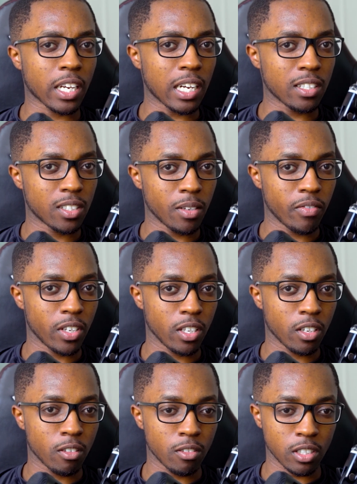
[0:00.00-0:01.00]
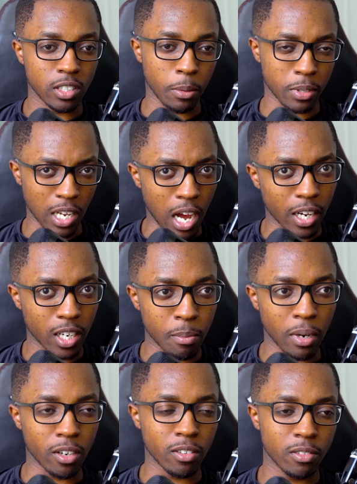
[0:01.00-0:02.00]
concept video and they were talking
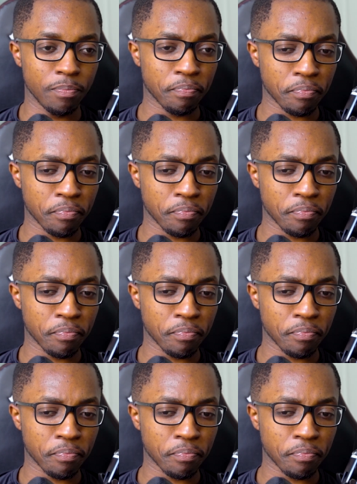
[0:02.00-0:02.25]
about it,